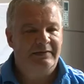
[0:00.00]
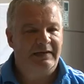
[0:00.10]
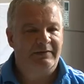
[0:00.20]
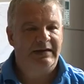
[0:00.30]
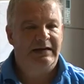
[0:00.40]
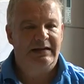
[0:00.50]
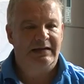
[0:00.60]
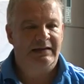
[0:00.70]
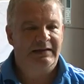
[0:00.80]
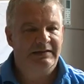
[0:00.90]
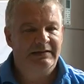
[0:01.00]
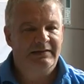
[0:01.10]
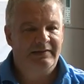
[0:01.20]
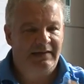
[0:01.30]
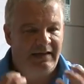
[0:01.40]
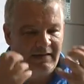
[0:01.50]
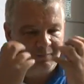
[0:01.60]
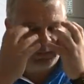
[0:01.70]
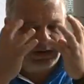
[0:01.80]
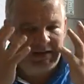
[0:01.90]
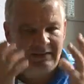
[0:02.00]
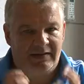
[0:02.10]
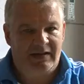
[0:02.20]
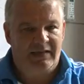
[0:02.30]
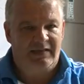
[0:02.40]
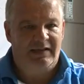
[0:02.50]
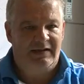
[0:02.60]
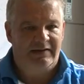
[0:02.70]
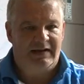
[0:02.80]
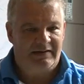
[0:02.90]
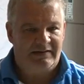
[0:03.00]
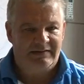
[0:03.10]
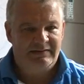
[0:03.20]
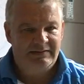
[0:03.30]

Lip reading: they have bright eyes and